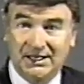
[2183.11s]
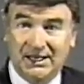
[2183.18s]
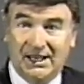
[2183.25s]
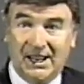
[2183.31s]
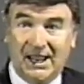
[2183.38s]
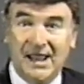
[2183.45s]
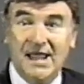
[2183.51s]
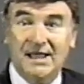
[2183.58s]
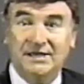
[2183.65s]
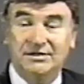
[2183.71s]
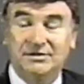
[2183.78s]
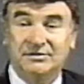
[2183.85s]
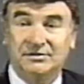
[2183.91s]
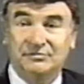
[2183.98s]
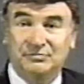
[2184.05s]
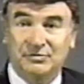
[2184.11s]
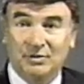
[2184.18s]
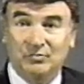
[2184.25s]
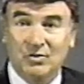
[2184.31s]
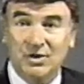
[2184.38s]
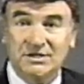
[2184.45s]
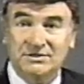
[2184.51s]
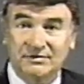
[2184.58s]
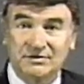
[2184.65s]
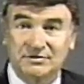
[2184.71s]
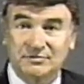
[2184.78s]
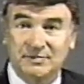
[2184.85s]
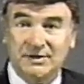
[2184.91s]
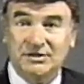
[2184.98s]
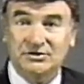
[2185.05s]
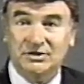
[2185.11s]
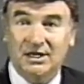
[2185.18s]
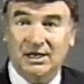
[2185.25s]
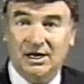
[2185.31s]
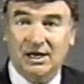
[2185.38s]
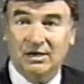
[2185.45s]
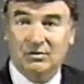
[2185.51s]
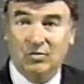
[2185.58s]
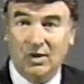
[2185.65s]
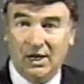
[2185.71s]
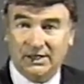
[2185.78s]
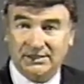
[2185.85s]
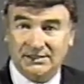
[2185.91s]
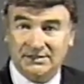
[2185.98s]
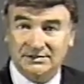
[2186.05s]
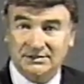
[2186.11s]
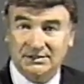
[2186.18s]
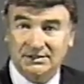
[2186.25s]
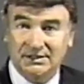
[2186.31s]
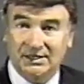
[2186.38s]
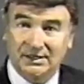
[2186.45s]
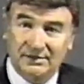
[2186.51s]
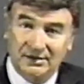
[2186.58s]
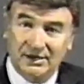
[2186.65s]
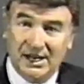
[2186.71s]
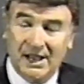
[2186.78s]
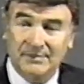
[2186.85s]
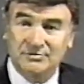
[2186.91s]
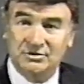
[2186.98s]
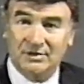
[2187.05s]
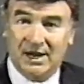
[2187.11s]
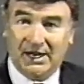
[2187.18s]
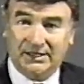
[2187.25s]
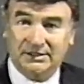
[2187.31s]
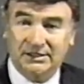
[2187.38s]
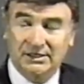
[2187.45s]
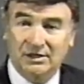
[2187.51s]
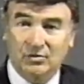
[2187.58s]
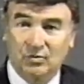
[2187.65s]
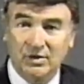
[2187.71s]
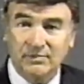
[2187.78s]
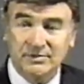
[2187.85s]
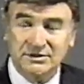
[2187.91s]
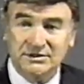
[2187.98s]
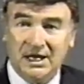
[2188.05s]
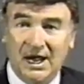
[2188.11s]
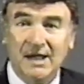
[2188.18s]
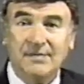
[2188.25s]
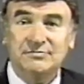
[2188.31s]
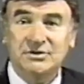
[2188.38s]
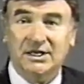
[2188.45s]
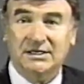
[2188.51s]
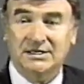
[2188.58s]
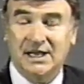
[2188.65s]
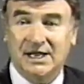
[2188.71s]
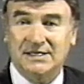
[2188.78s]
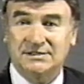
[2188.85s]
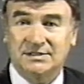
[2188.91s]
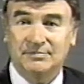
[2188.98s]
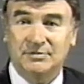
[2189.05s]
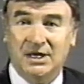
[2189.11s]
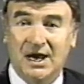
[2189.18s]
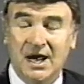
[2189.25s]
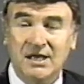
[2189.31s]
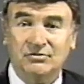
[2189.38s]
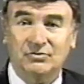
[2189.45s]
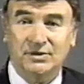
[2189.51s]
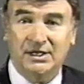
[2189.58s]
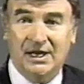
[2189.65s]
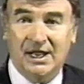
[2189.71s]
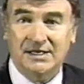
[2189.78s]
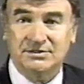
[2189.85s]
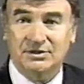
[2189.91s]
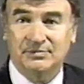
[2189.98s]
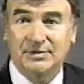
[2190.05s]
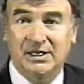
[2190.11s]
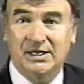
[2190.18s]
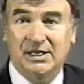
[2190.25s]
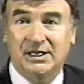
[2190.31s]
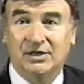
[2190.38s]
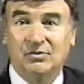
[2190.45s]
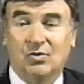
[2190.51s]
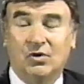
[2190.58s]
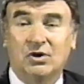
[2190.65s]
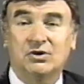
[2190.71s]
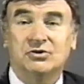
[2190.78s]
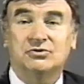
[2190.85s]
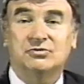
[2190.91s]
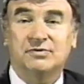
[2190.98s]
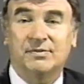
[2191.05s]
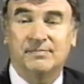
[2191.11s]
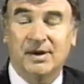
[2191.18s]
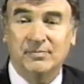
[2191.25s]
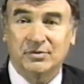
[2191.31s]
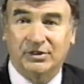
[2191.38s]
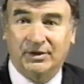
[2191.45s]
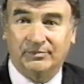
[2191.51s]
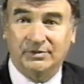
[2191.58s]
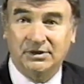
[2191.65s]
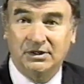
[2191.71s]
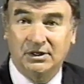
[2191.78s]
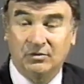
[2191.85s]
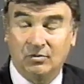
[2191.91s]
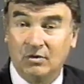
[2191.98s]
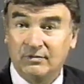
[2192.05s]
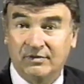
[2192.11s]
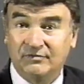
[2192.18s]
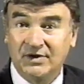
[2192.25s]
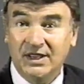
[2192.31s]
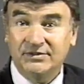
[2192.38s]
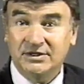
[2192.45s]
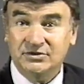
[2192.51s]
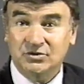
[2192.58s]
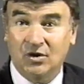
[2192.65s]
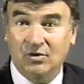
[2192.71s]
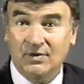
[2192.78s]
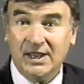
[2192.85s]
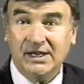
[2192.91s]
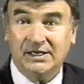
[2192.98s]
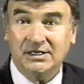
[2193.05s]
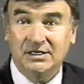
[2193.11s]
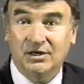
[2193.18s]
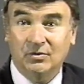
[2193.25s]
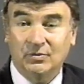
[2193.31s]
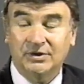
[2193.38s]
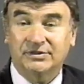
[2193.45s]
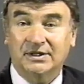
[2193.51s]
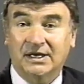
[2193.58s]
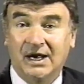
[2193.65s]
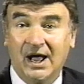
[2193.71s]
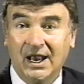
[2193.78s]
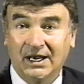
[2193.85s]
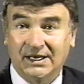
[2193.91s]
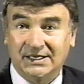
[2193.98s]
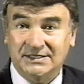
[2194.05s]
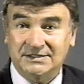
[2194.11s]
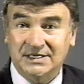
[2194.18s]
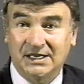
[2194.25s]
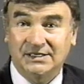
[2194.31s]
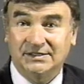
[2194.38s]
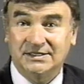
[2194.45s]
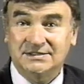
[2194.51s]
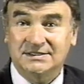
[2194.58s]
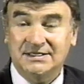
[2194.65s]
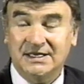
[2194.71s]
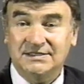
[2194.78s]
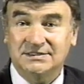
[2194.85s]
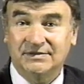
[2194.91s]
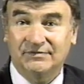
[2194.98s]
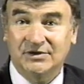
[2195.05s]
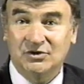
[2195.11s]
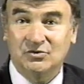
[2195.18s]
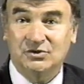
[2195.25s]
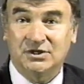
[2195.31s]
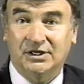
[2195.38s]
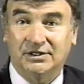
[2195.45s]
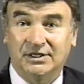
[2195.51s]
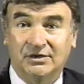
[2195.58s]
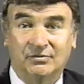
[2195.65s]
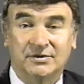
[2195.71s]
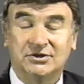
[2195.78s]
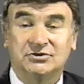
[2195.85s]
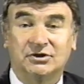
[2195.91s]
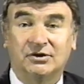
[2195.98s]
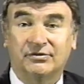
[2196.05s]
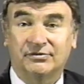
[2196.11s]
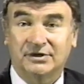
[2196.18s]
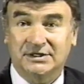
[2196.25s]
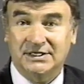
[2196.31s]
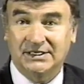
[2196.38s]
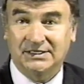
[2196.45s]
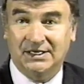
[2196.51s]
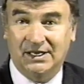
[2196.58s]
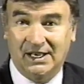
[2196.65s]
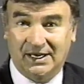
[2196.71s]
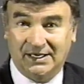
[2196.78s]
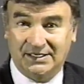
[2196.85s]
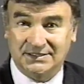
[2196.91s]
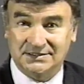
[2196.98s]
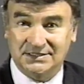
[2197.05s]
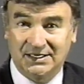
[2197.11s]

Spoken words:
And the points of the speech are qualities. They're abstract. We must objectize them, concretize them, in order to remember them. Well, we've done this already with the colonies, the states of the Union, the original 13 colonies.